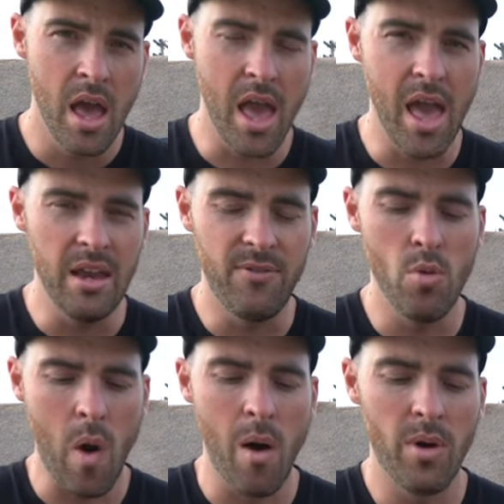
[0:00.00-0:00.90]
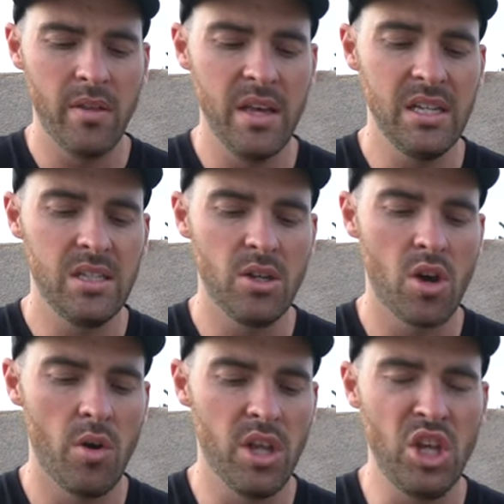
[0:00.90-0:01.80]
and if you want one of these,
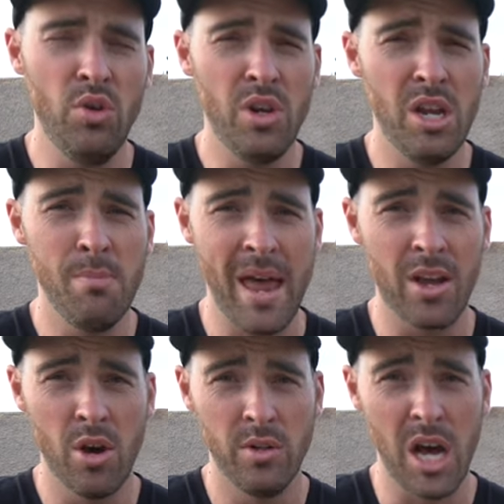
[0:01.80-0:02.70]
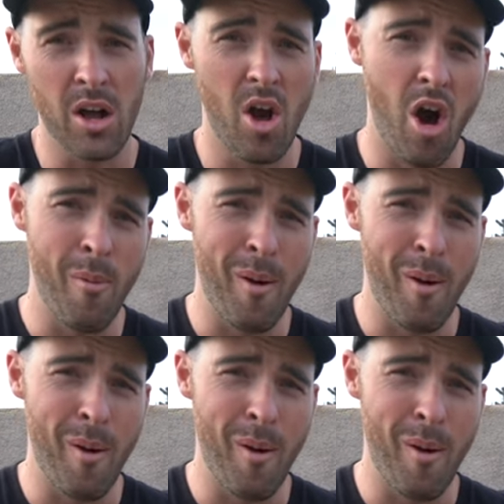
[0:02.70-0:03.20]
go to unionmedico.com.